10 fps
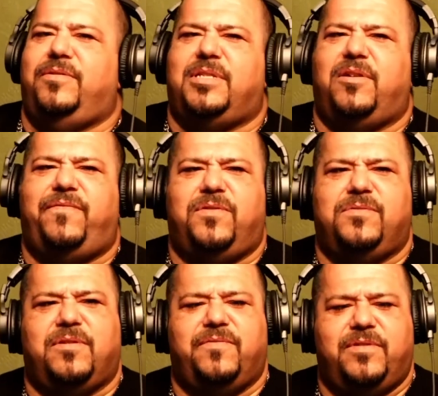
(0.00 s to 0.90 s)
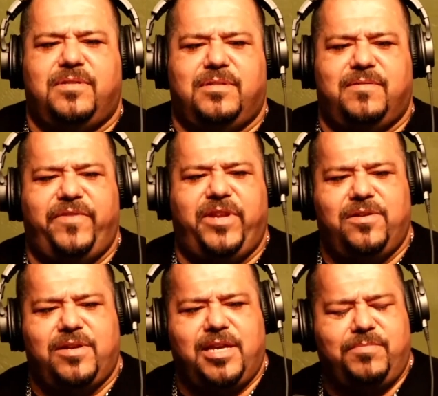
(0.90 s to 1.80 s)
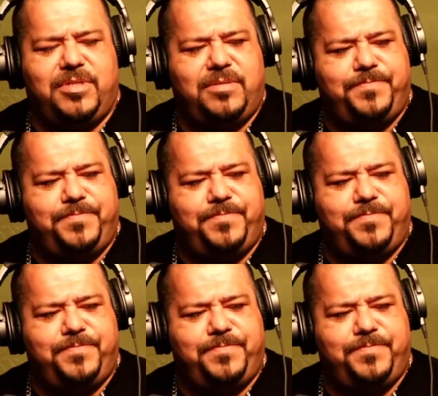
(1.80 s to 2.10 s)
cell phone service and video games.